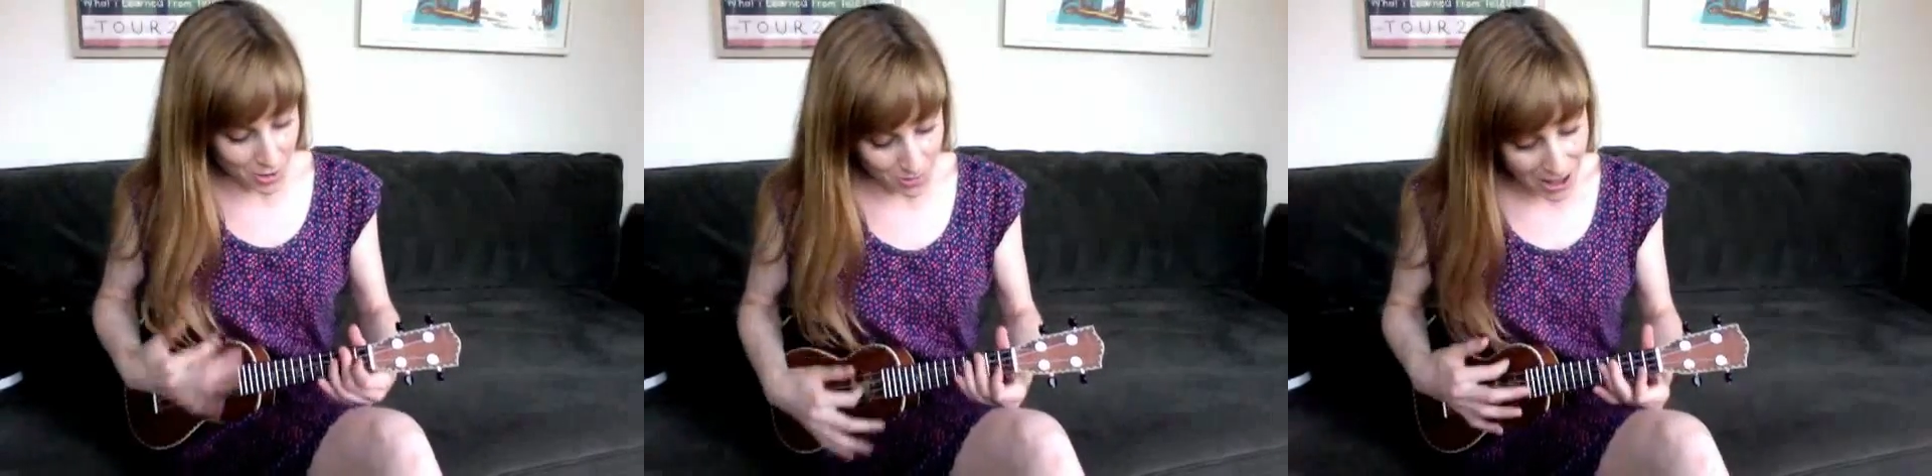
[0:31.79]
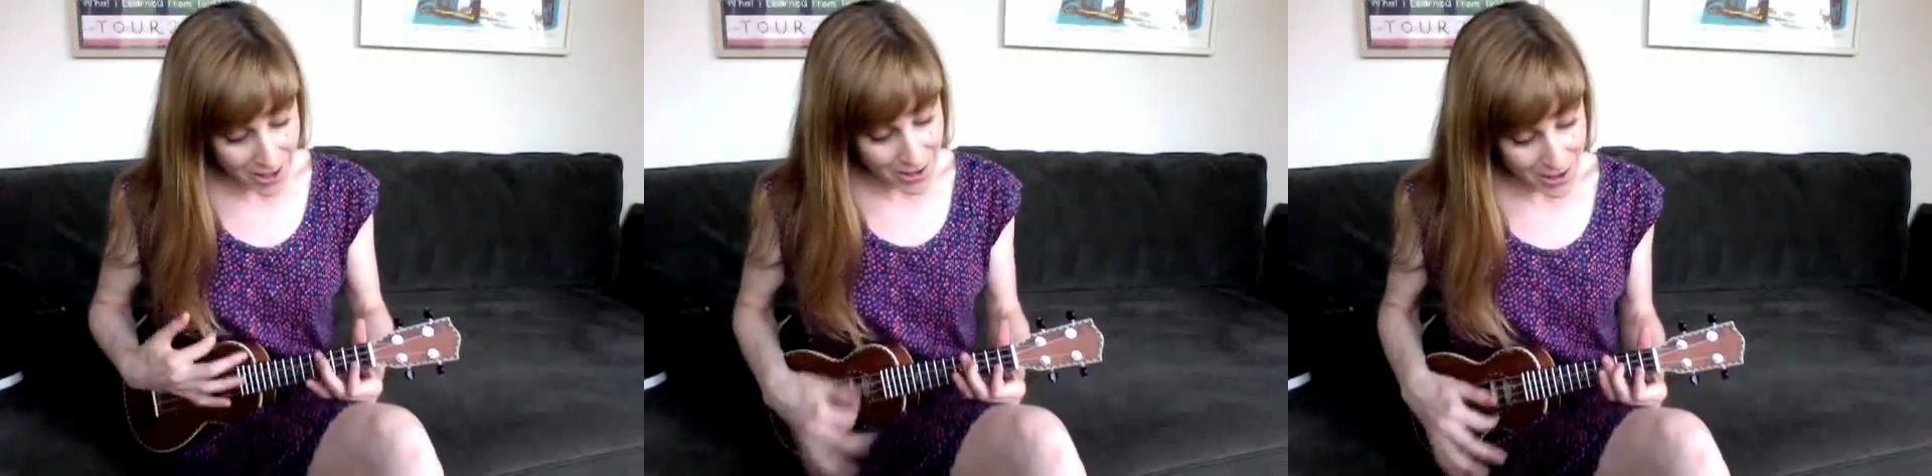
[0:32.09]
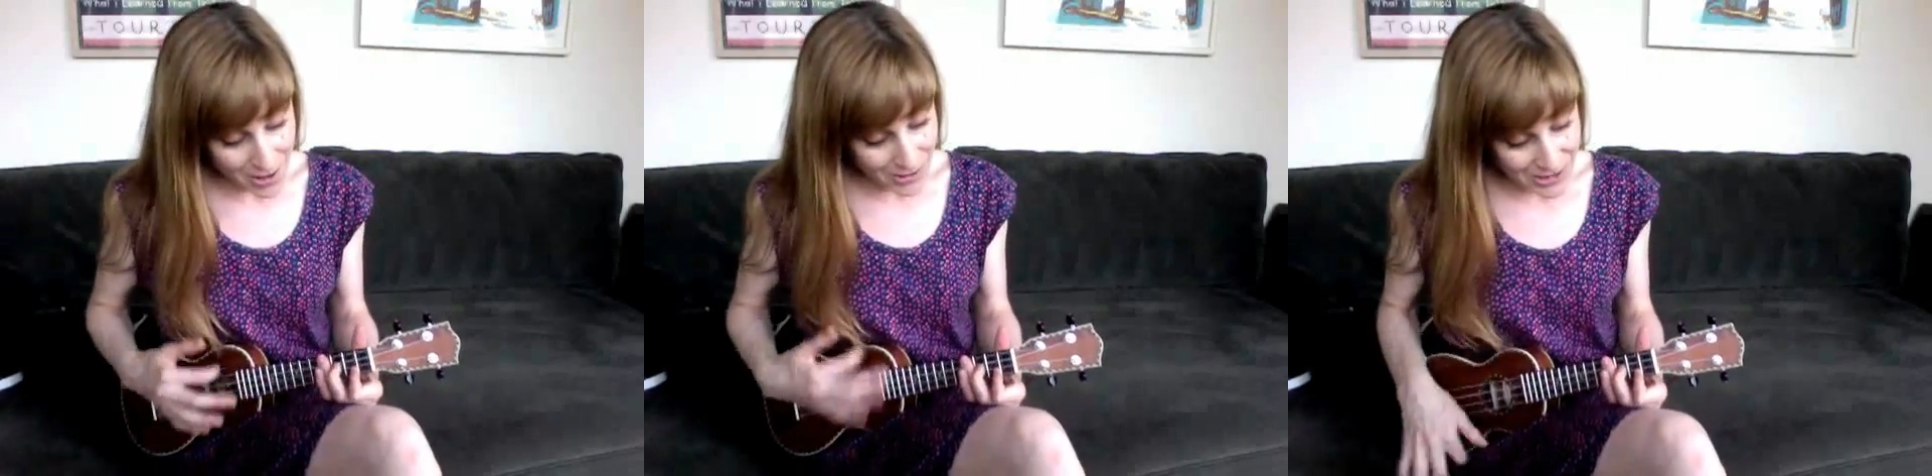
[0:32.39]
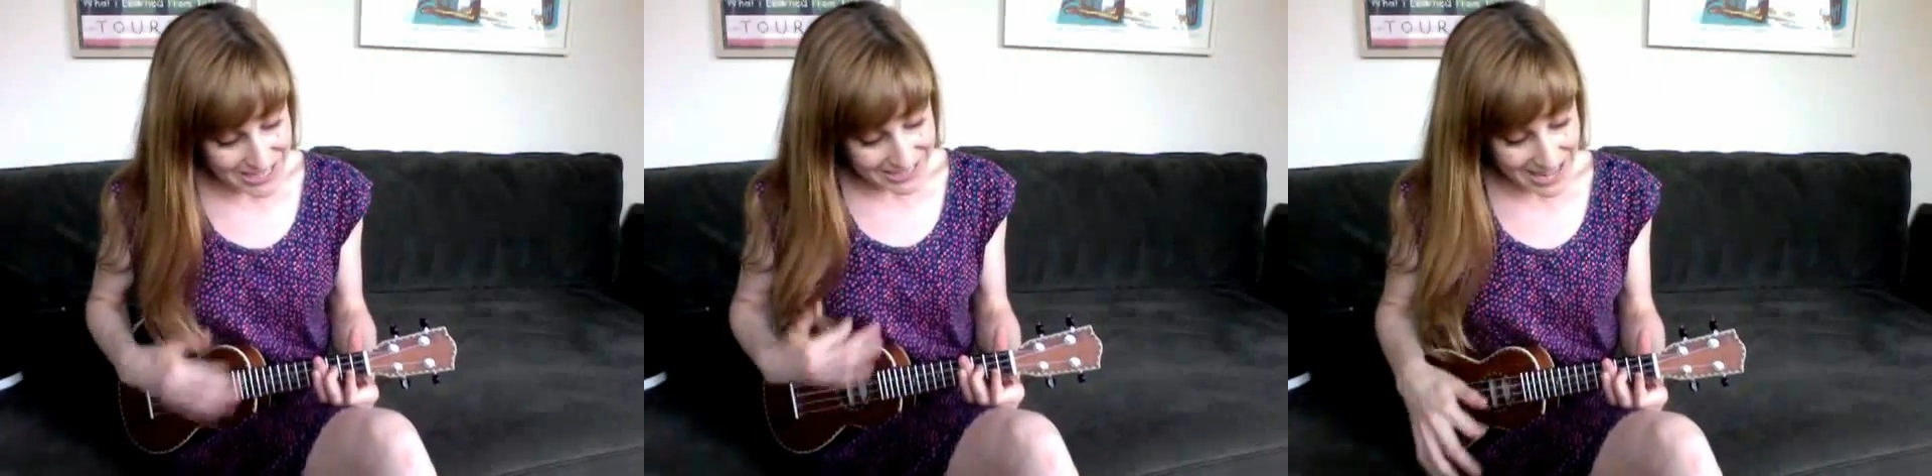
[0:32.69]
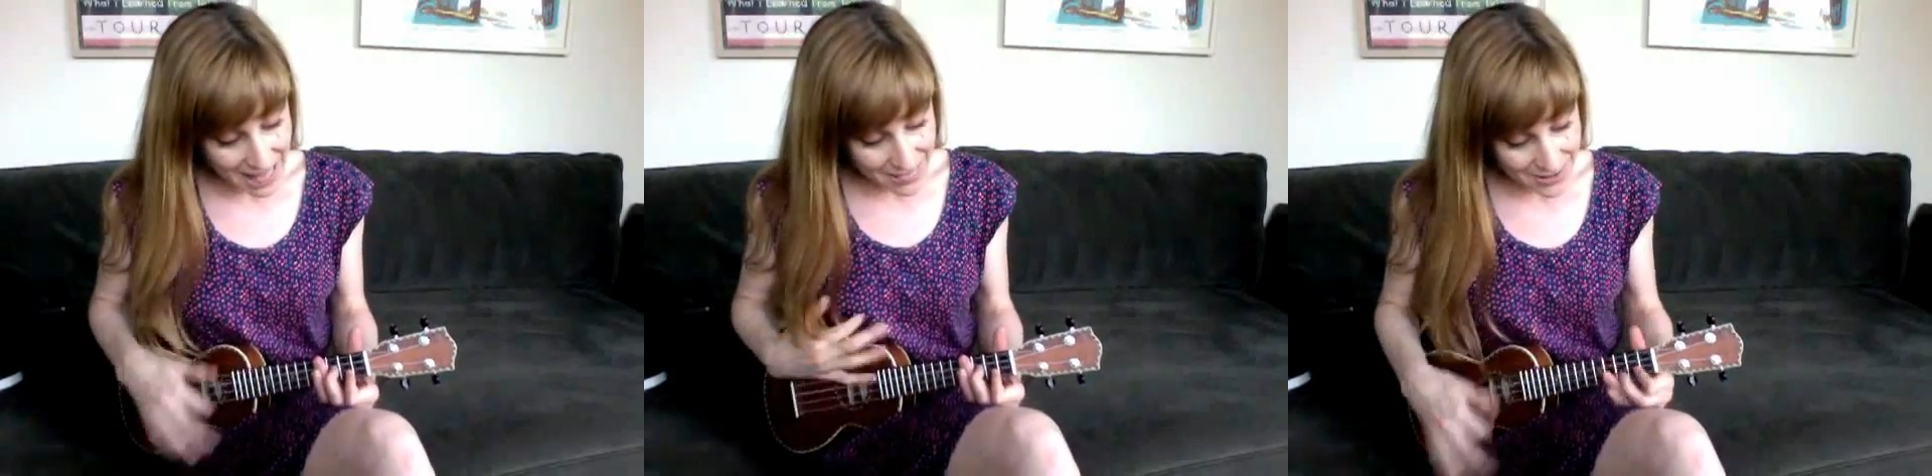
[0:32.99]
Whoa, Chris
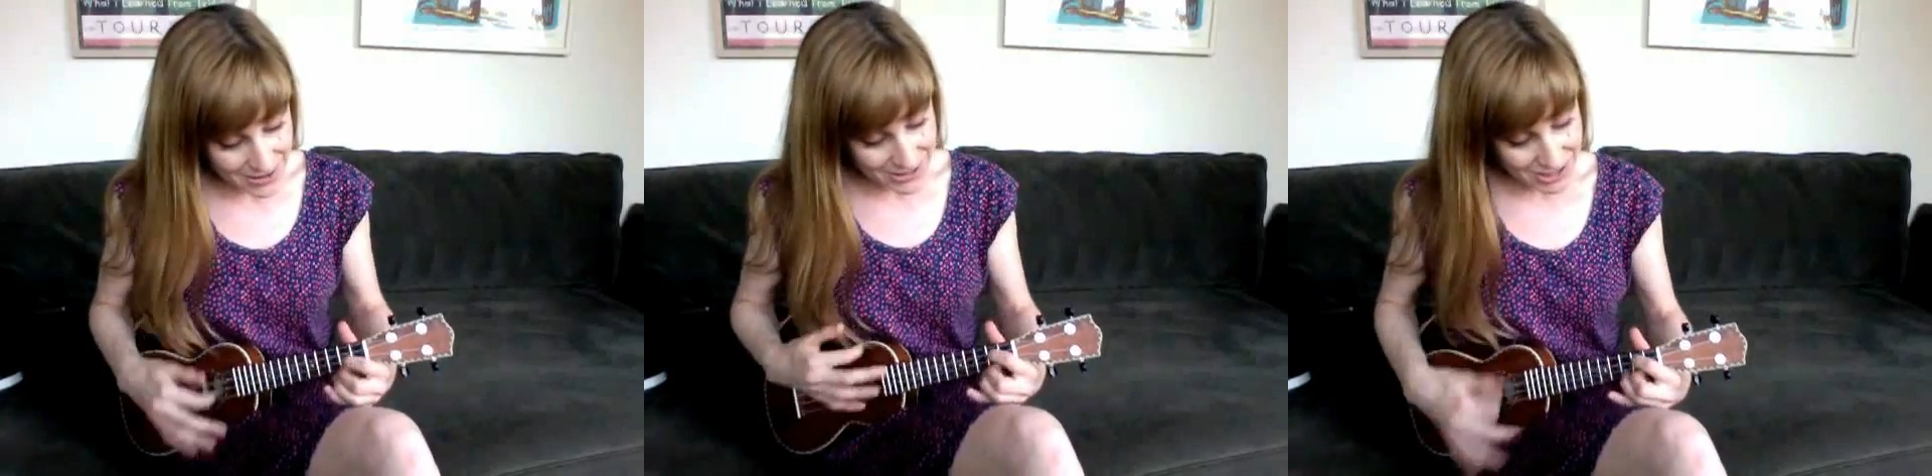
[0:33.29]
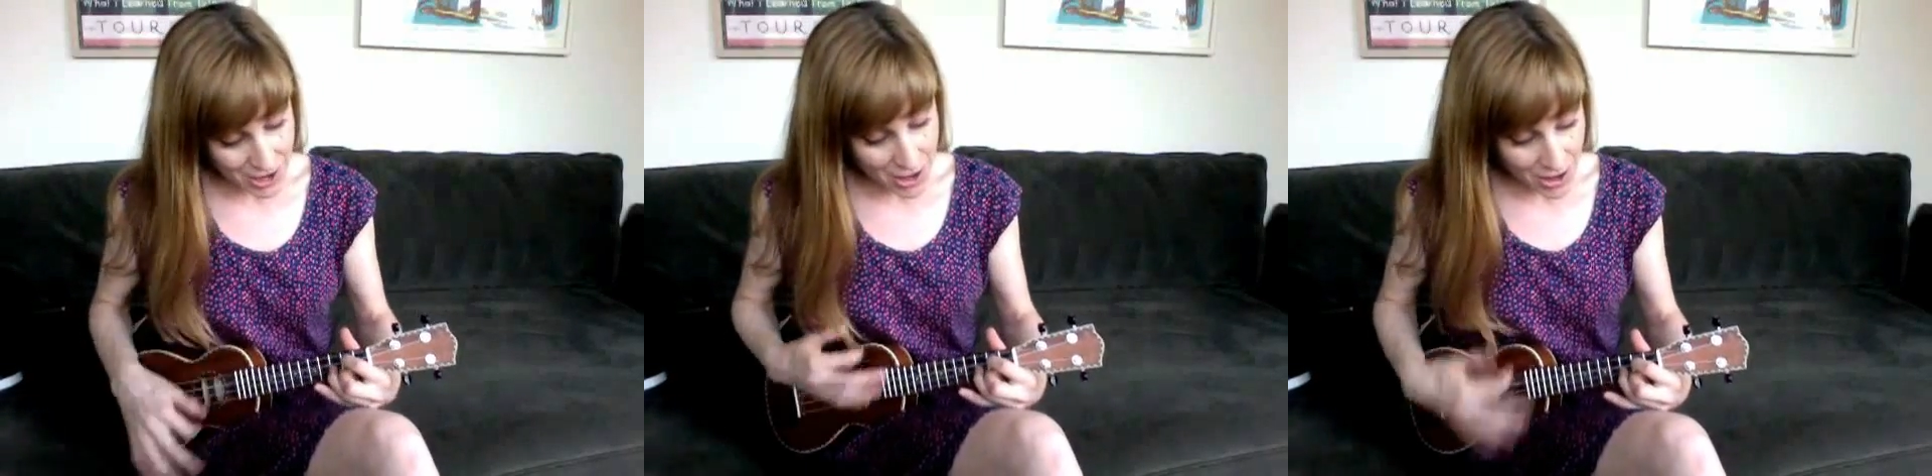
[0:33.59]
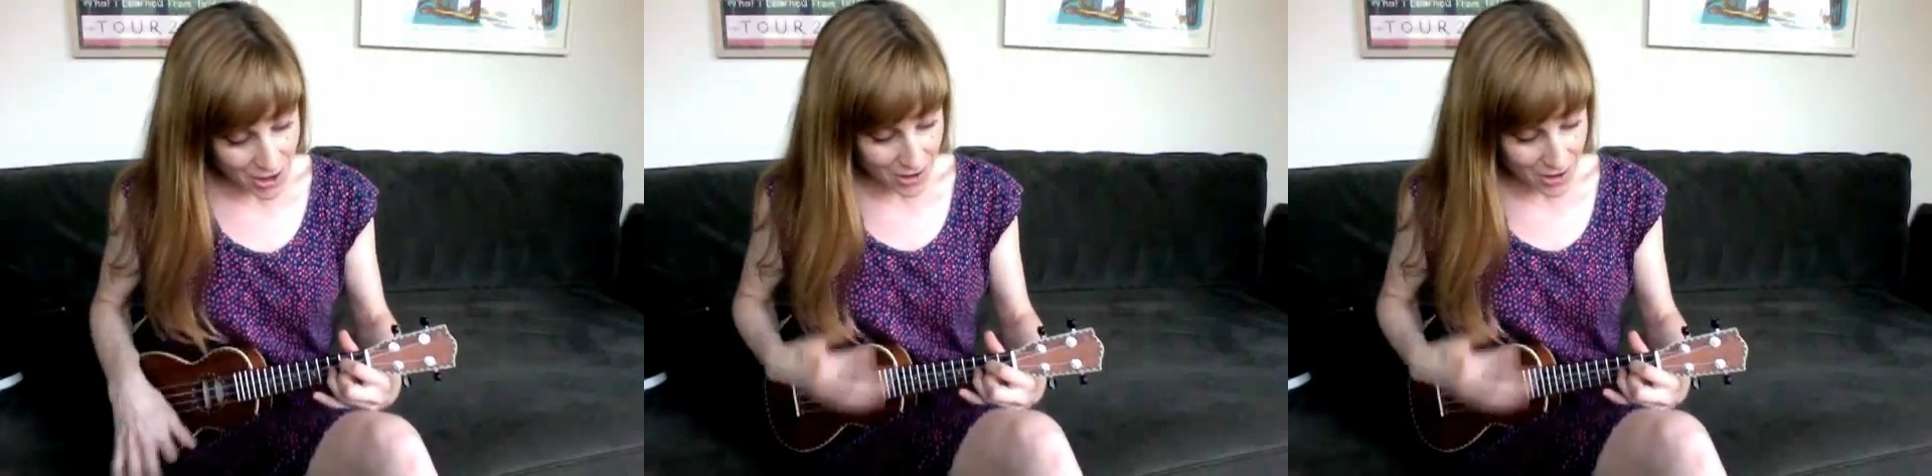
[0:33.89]
Gethard Show.